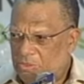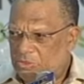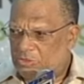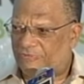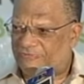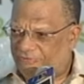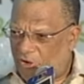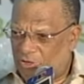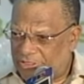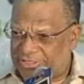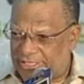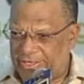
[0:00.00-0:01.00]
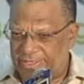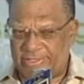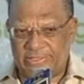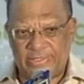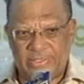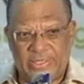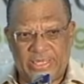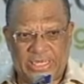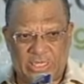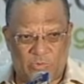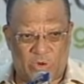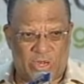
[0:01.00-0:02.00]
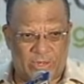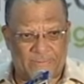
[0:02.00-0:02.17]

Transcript: to function in the world.